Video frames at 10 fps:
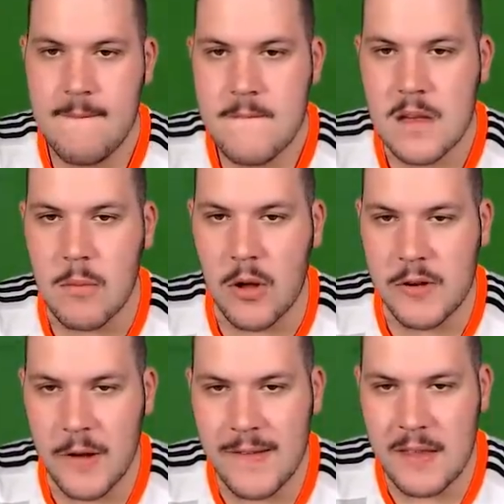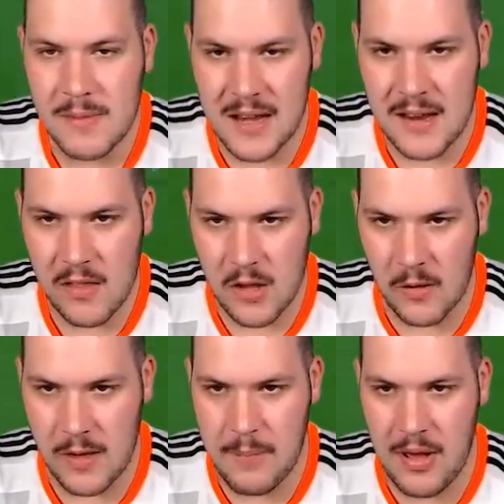Come on, don't let them get another goal
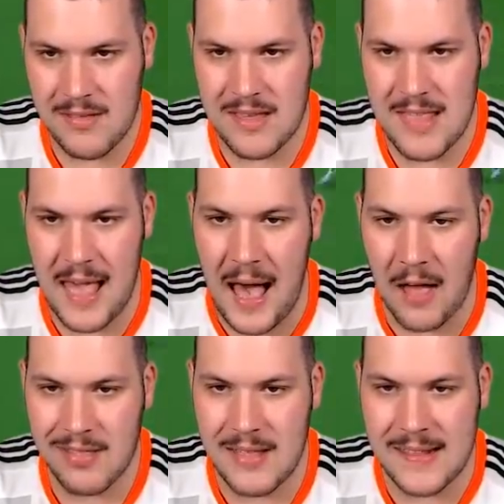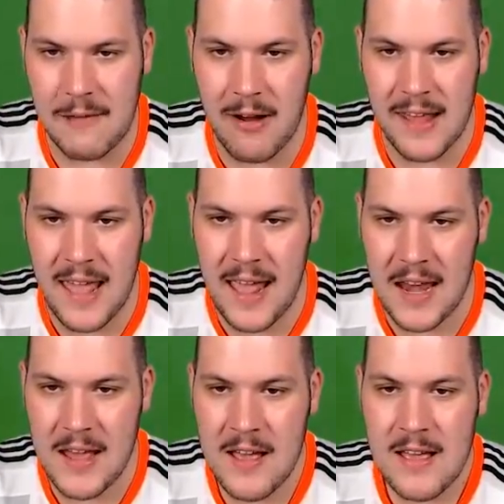here. Percy Tau setting that one
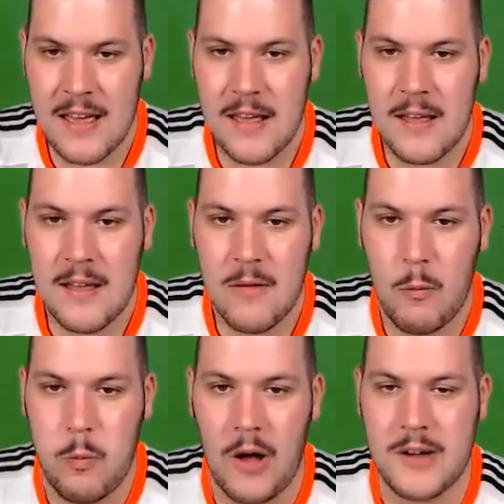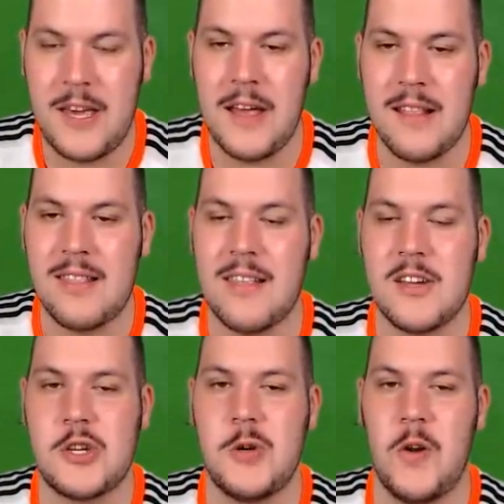in. Watkins
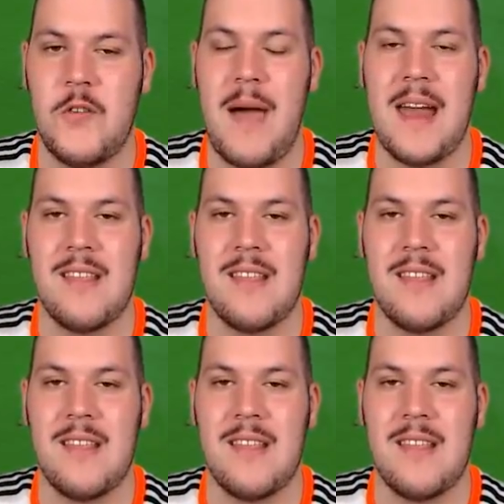should have made it